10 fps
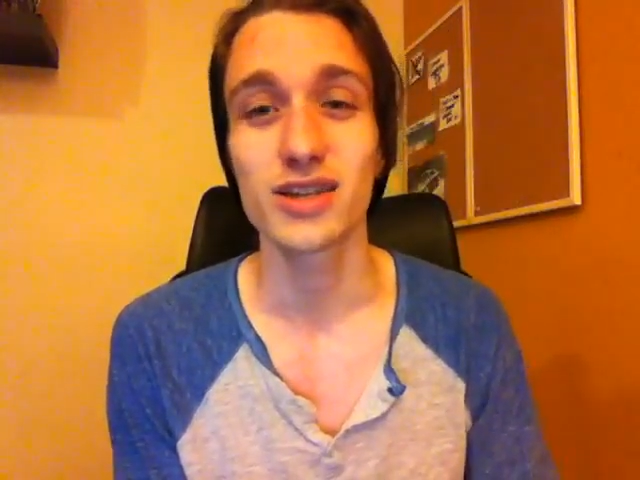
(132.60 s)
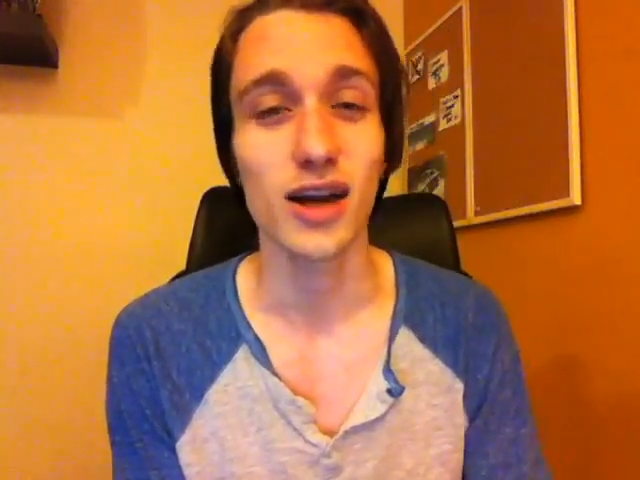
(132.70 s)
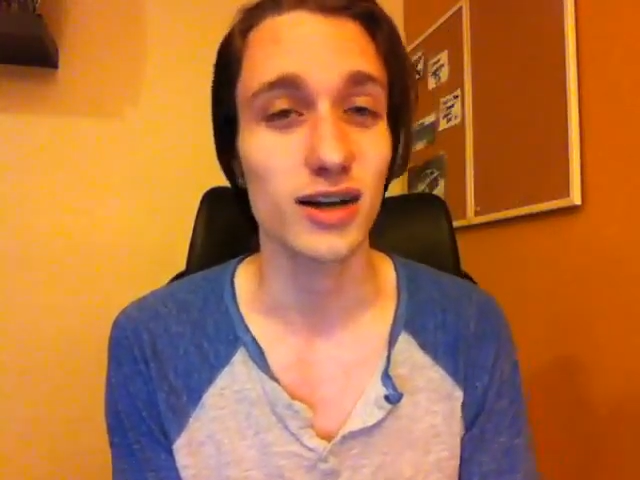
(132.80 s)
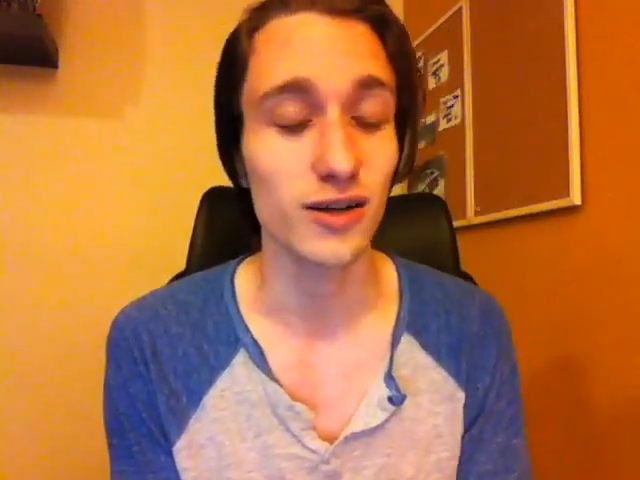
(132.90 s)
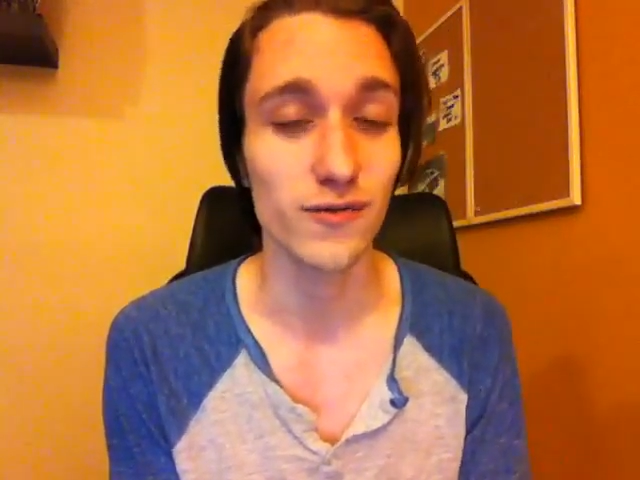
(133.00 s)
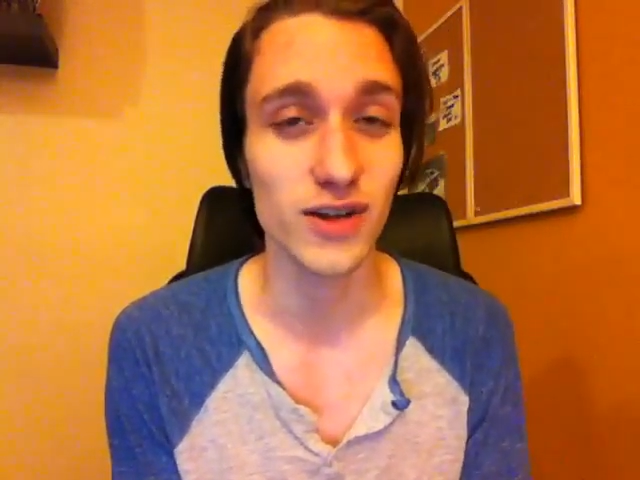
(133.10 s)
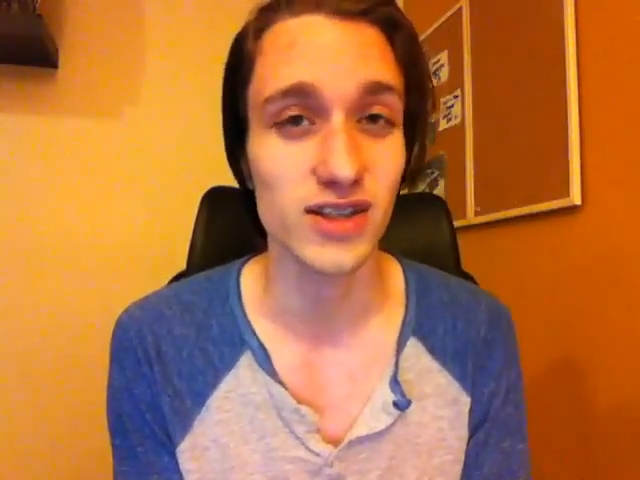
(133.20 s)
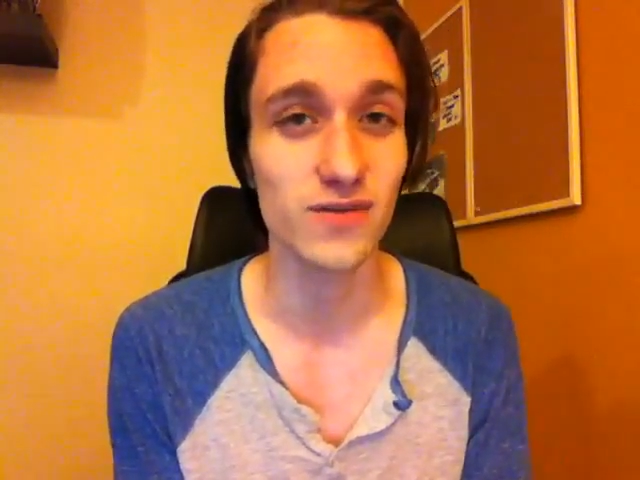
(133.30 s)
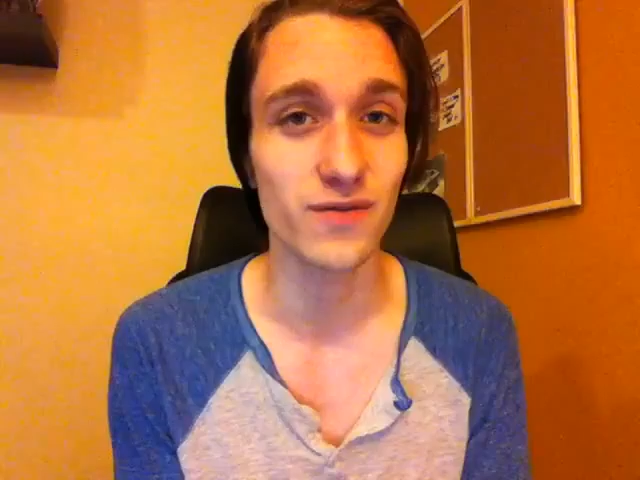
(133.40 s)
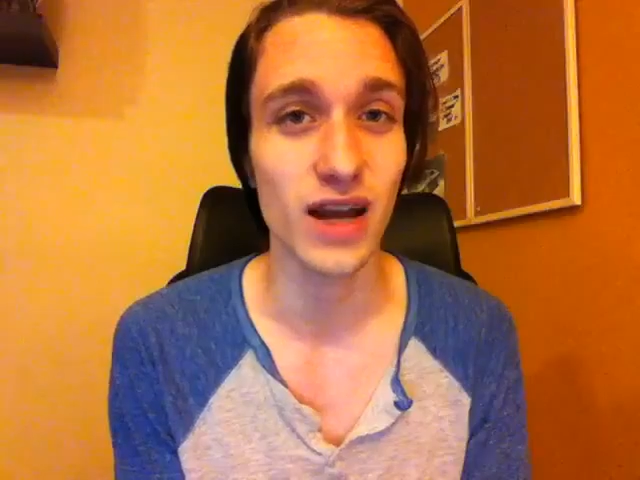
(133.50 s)
talking to
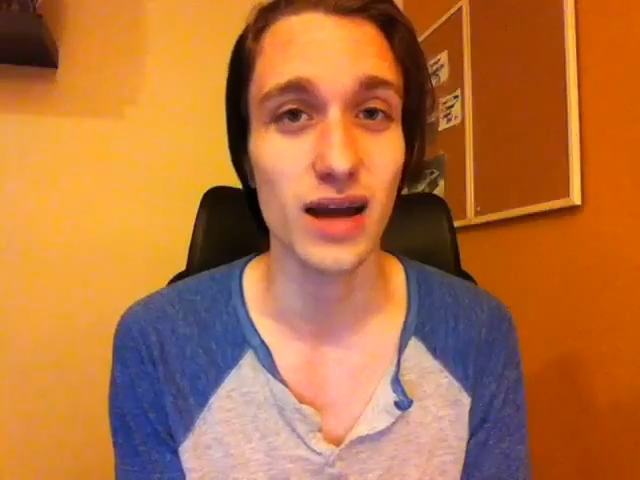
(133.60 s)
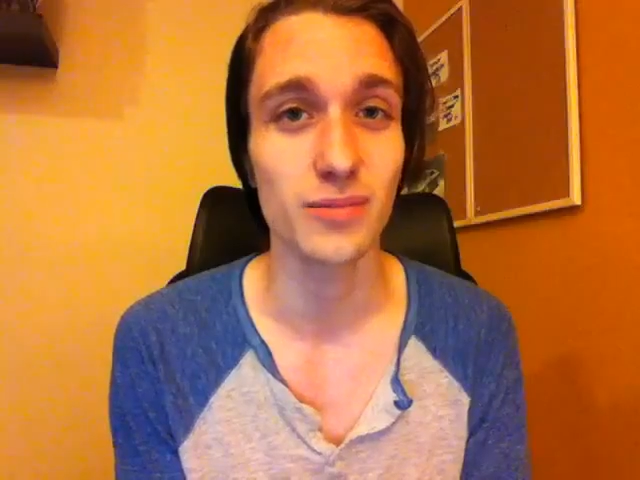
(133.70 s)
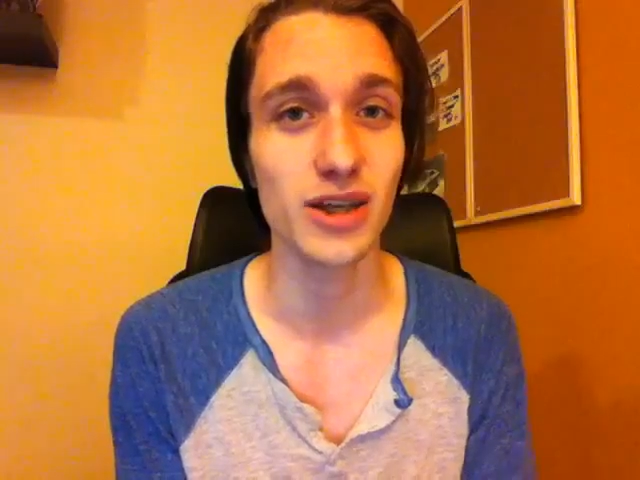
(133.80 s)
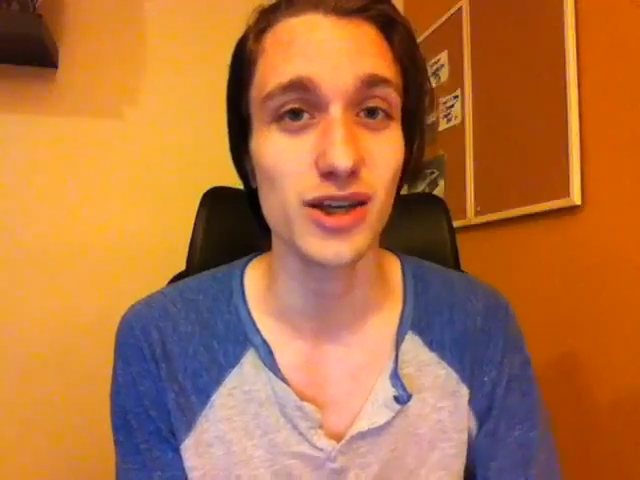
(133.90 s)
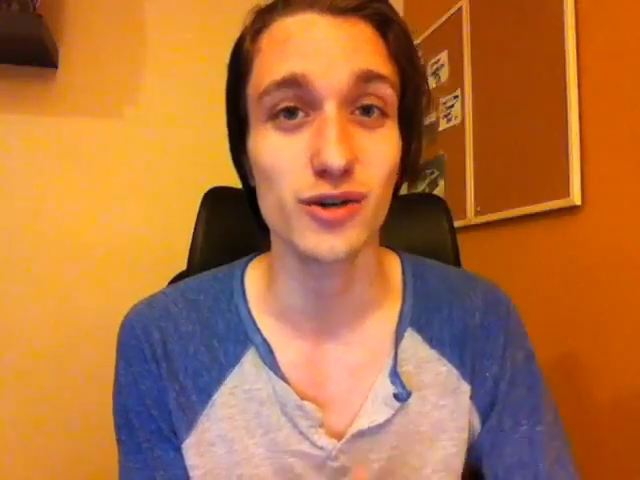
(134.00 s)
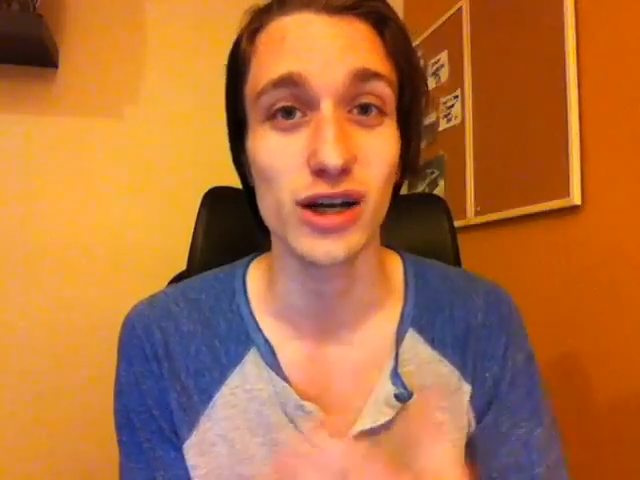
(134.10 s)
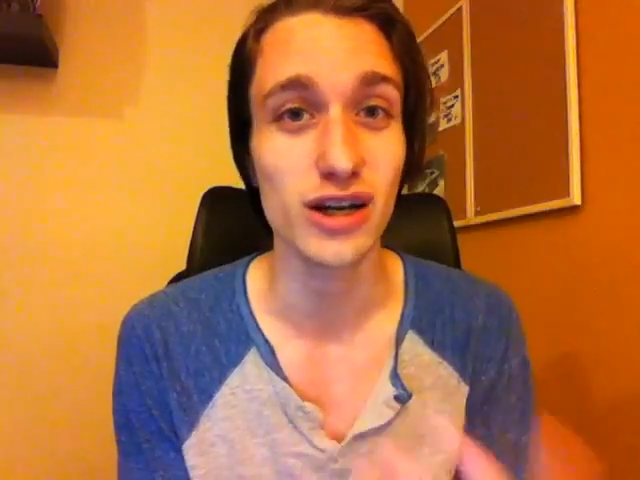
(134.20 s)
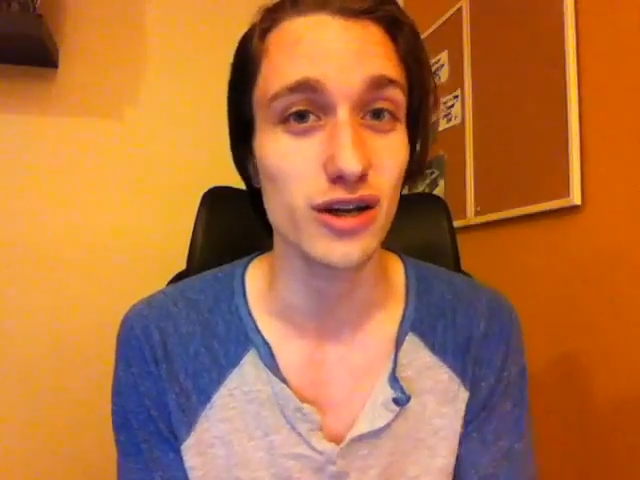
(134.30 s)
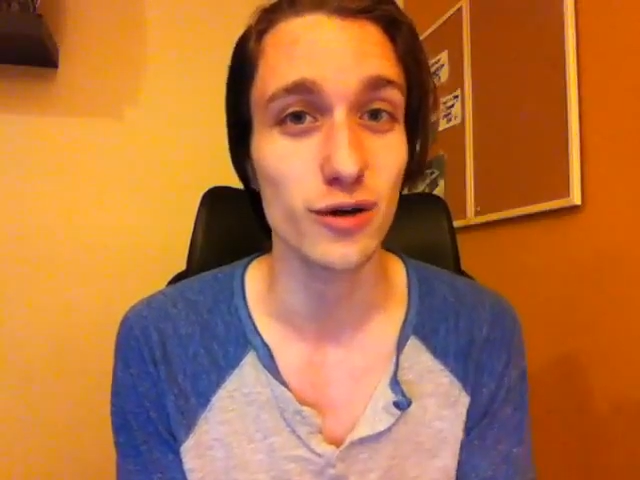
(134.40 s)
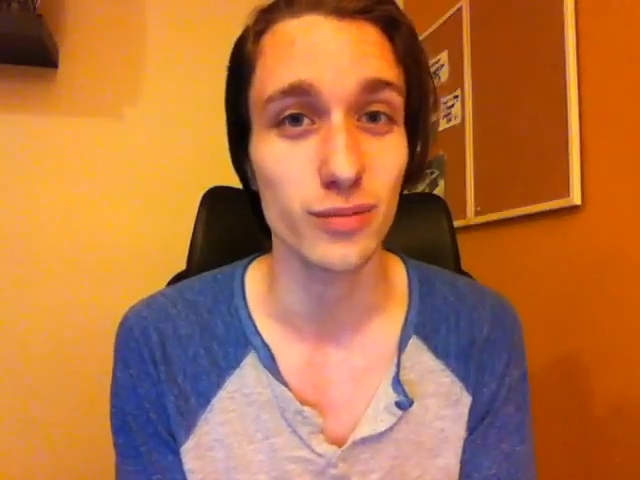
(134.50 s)
friends and family,
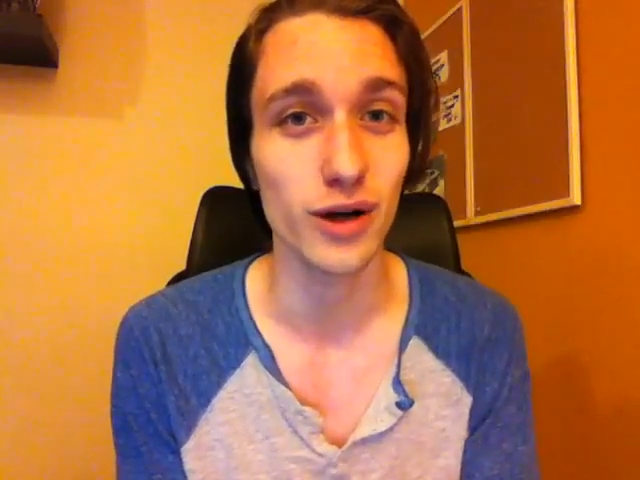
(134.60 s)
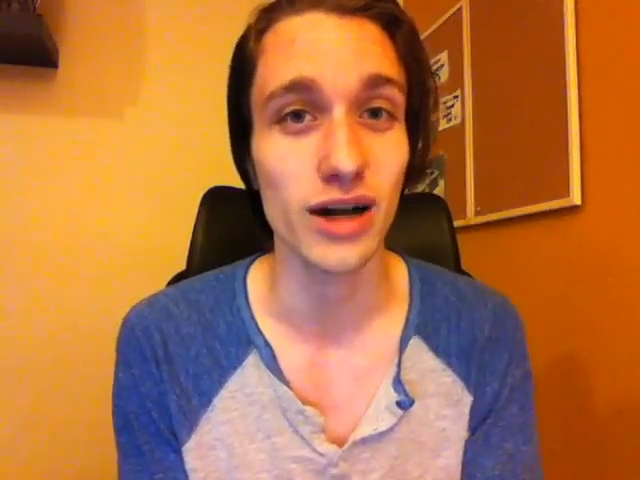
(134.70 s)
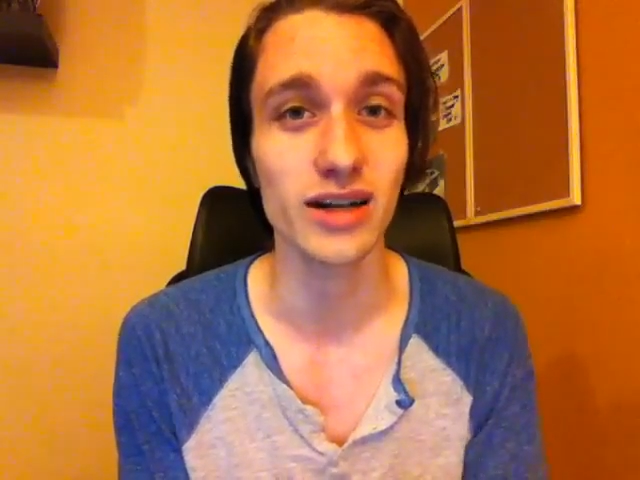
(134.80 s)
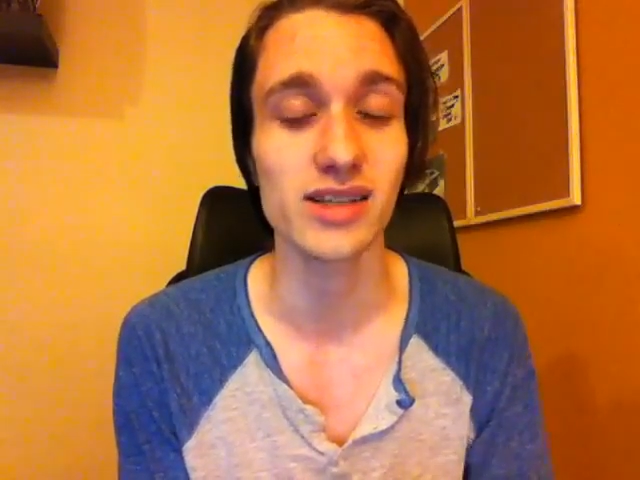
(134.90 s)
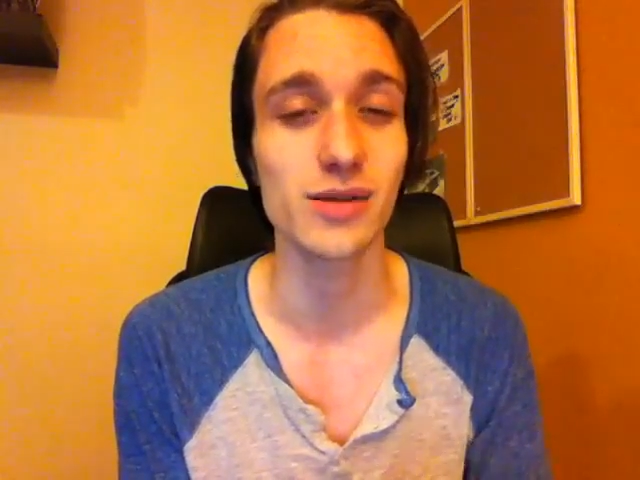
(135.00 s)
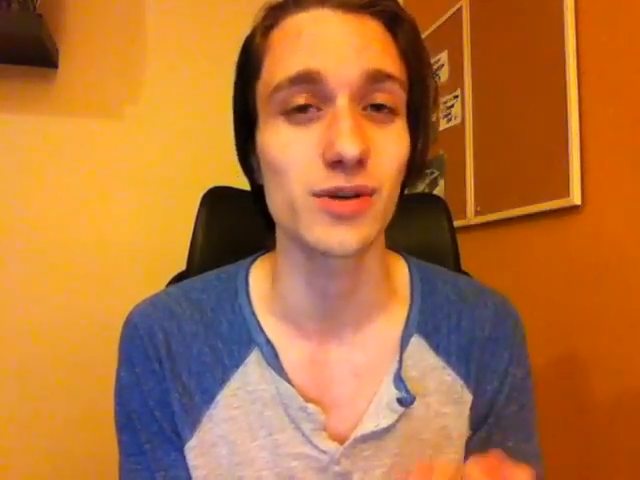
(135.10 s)
creating your own products,